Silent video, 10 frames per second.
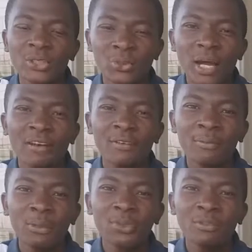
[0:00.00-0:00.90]
Do have a
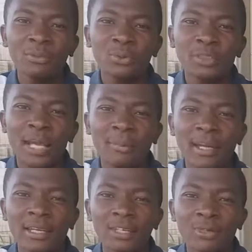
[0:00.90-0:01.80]
beautiful time
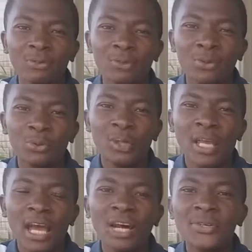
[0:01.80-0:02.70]
ahead of you.
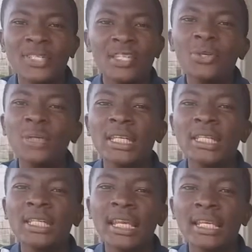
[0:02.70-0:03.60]
I'll see you in
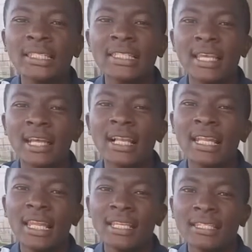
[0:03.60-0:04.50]
the next
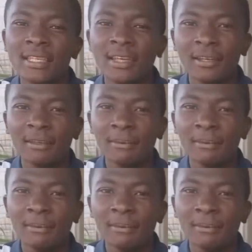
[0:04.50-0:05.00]
lesson.